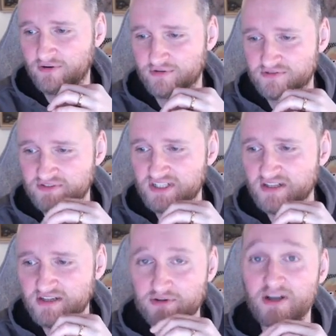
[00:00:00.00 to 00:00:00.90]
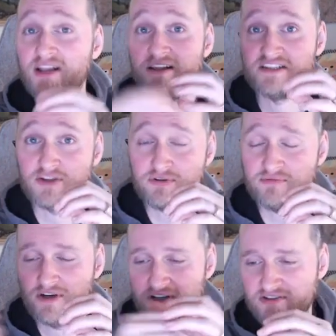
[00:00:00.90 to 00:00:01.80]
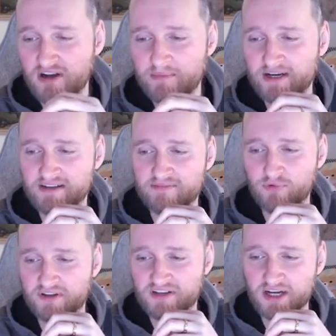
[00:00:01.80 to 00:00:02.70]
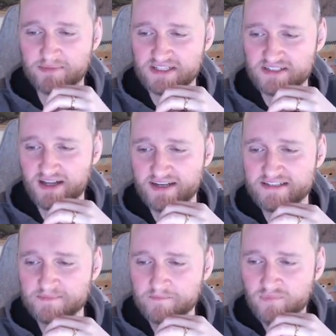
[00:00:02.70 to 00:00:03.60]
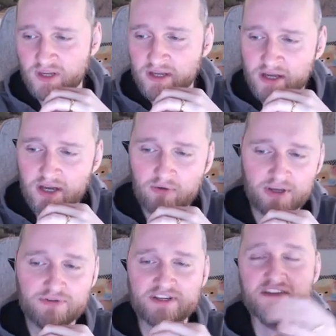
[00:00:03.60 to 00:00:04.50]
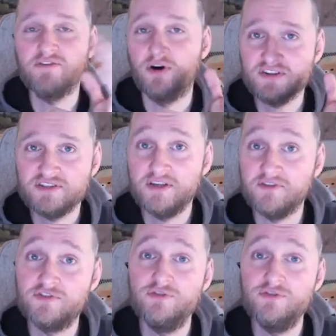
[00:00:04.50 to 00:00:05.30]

or New Zealand. Lesotho, we're going to talk about in one of the coming slides, where you tend to also give